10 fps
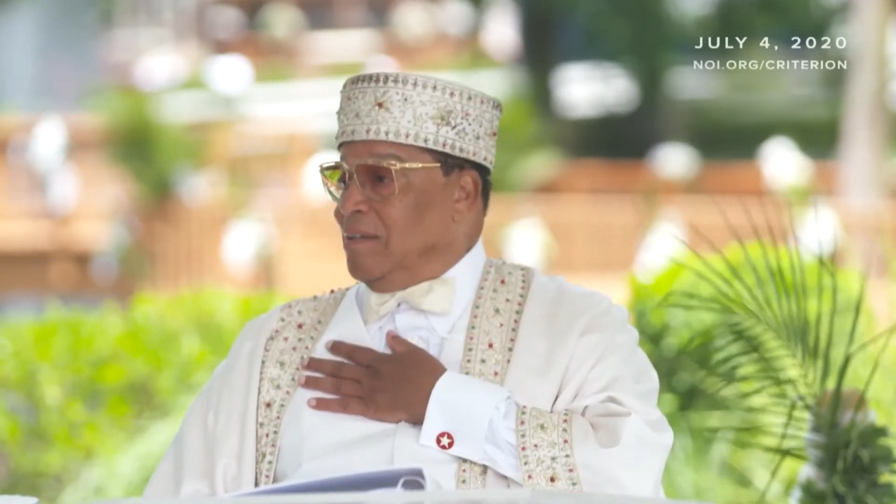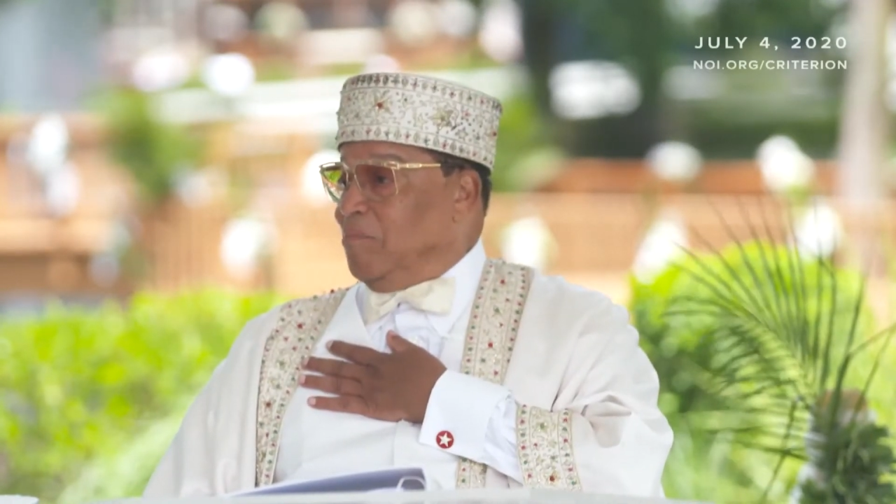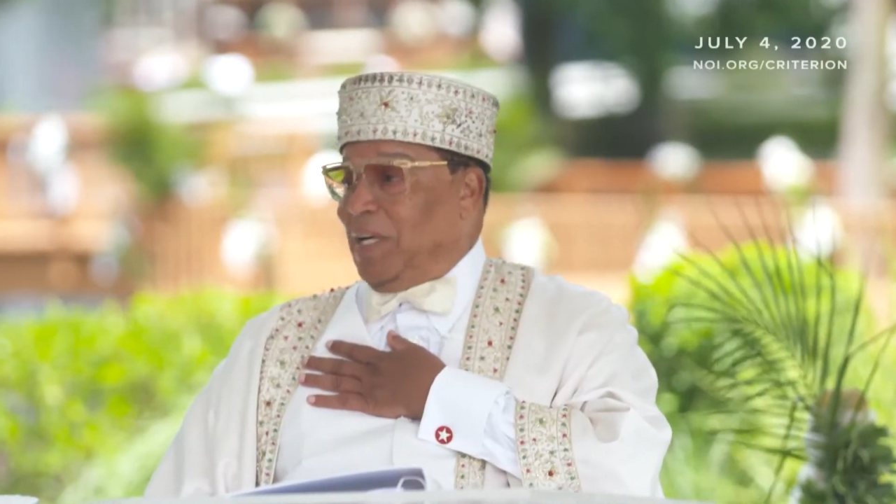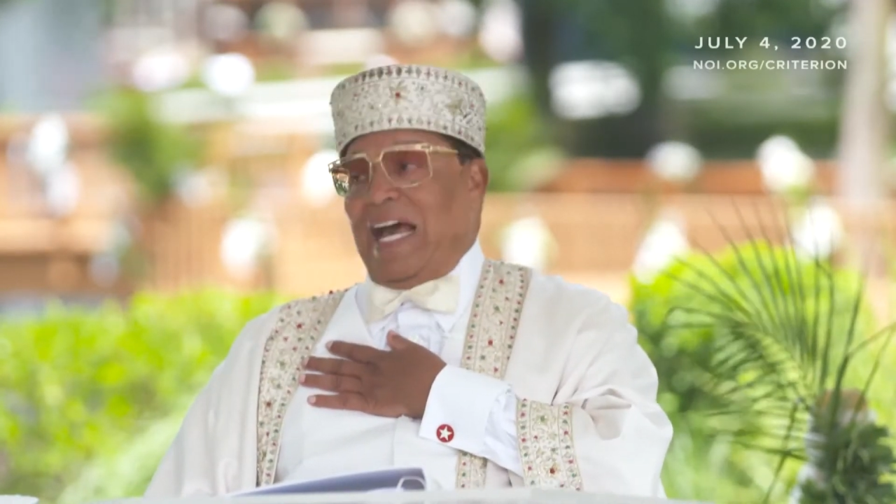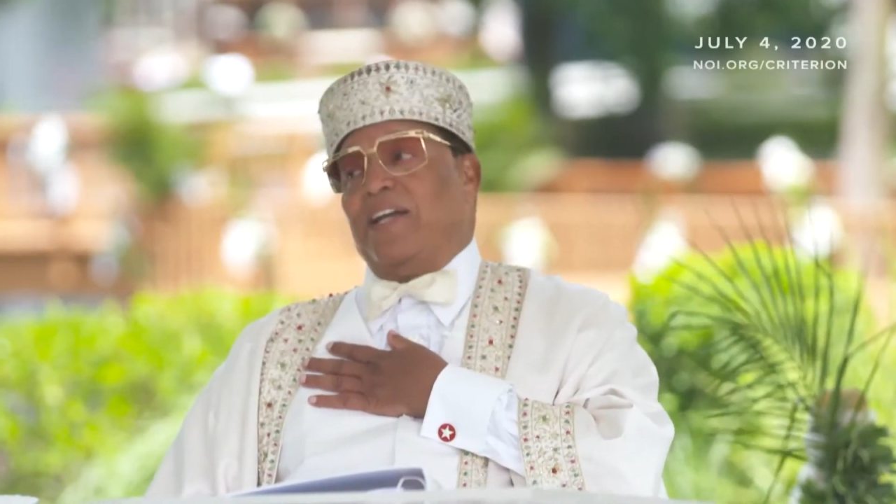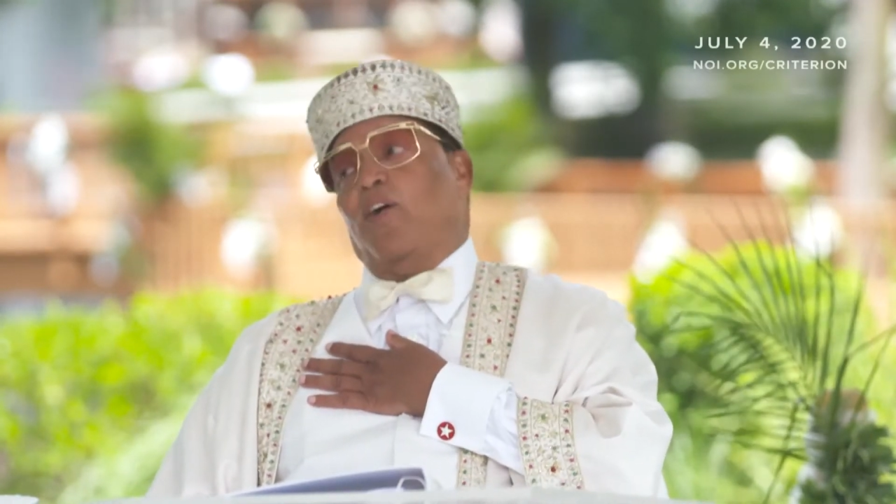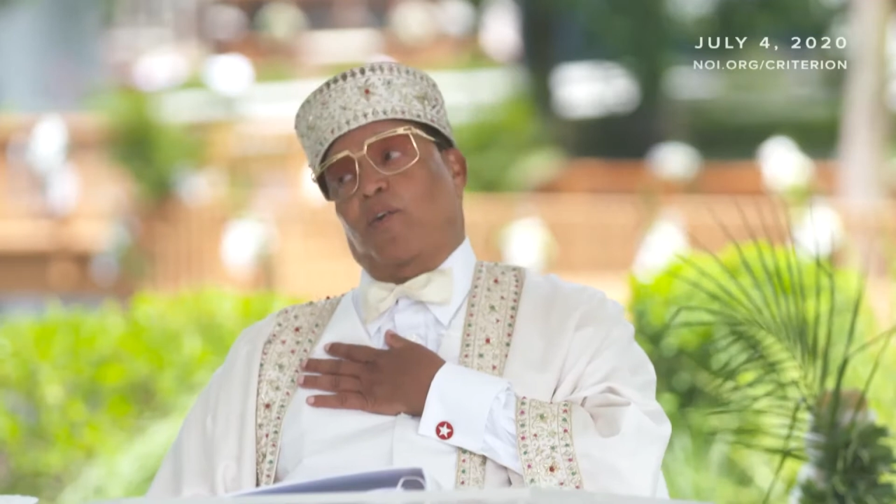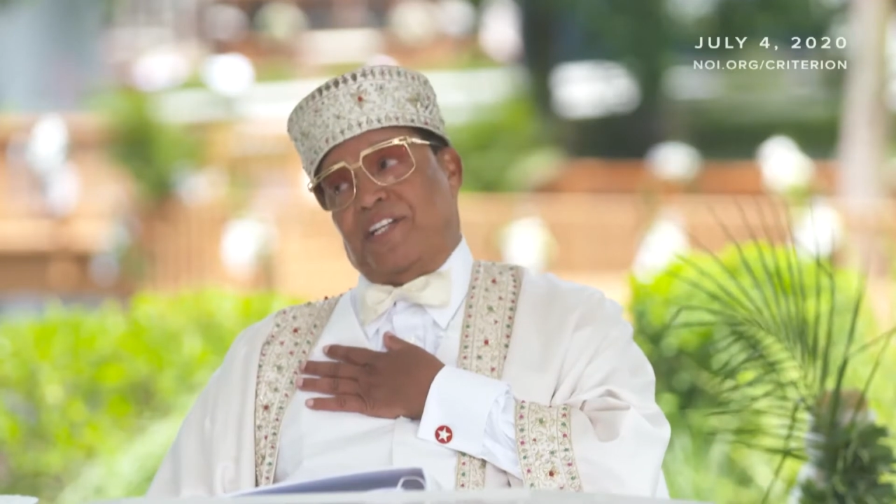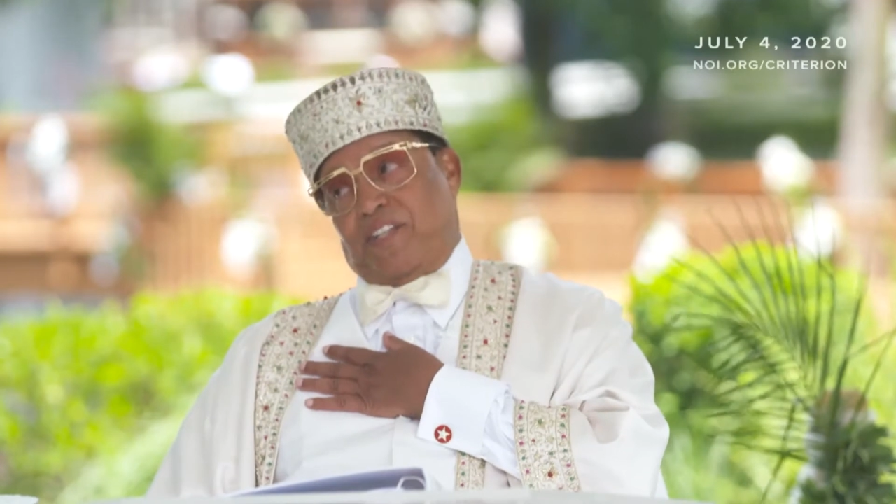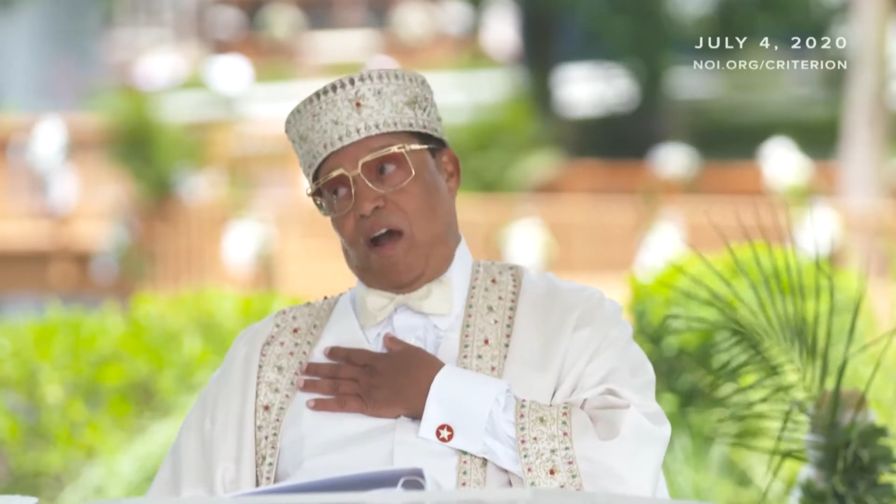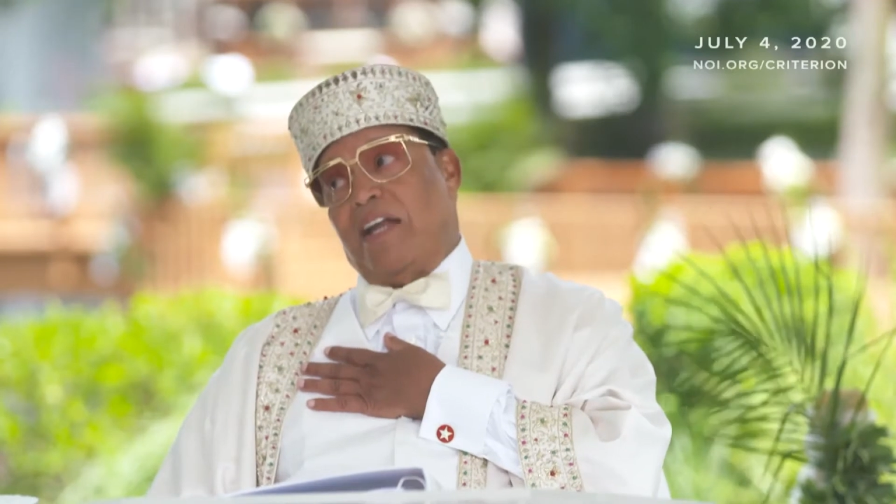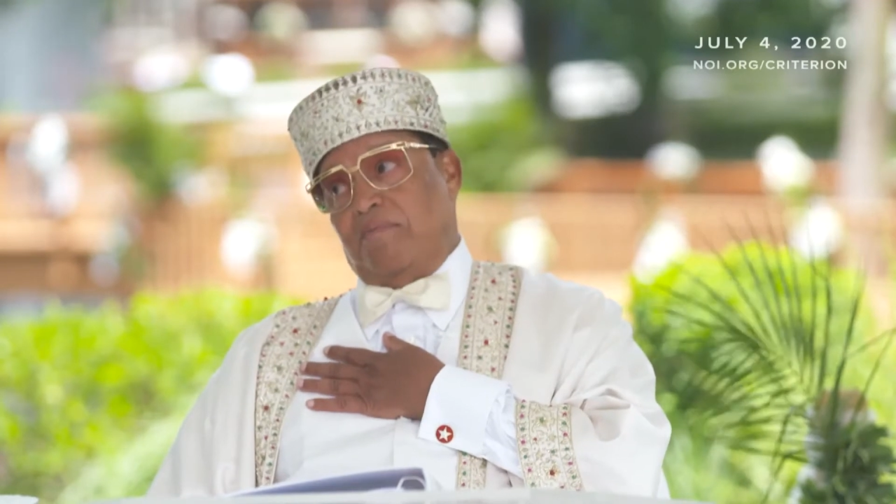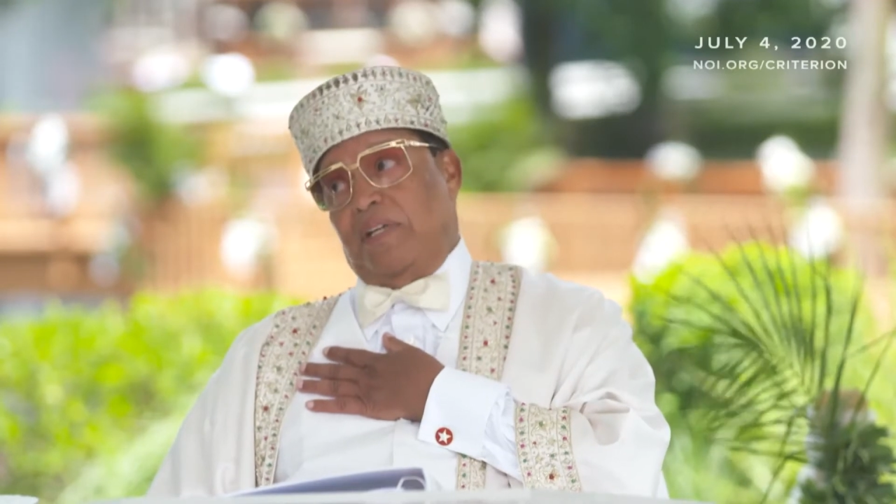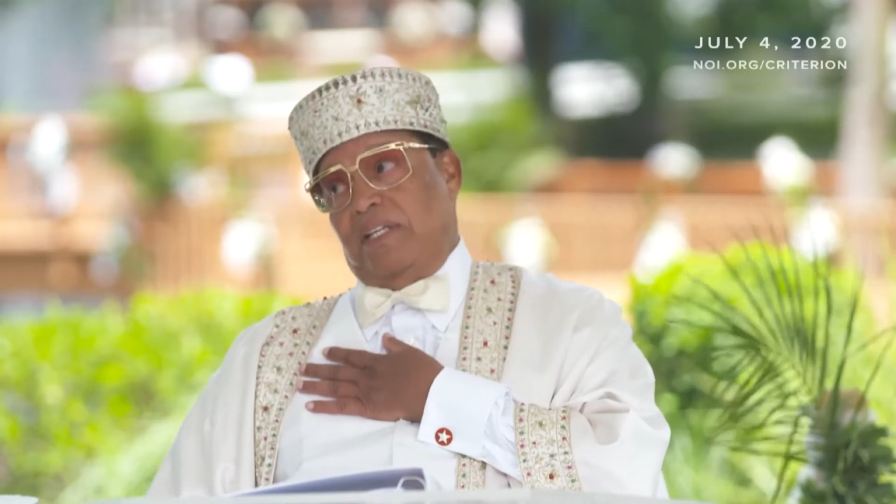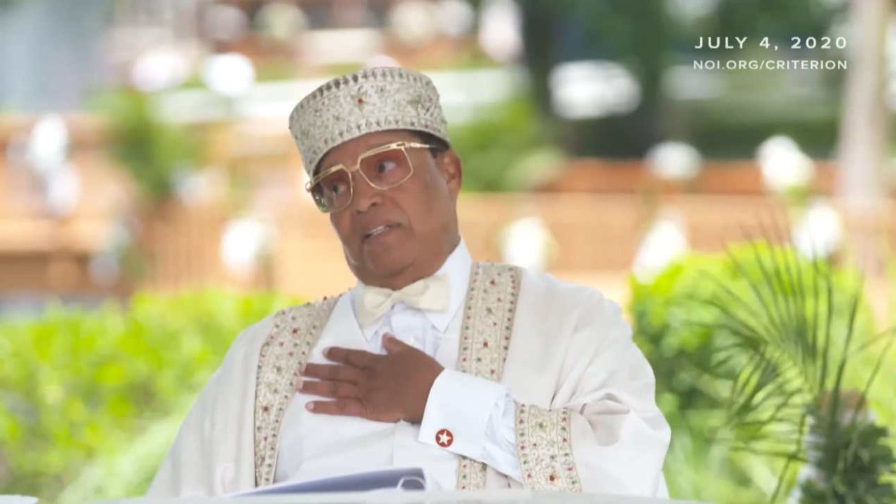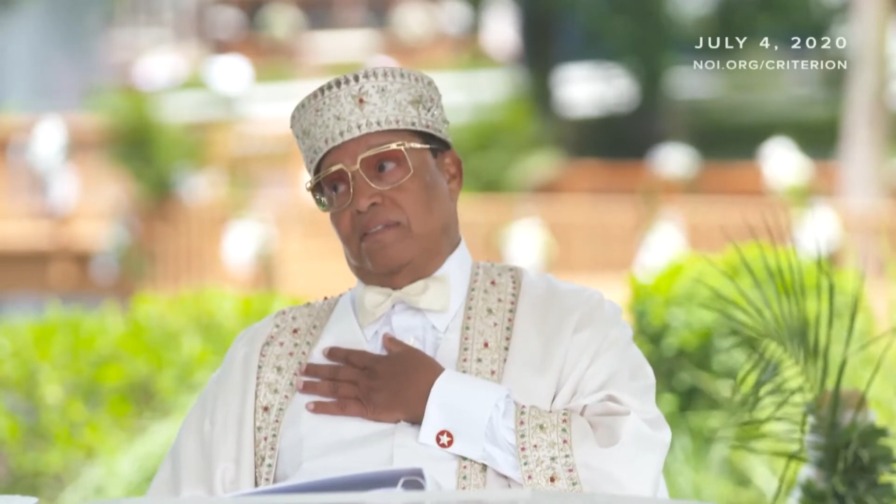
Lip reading: but I know he taught me,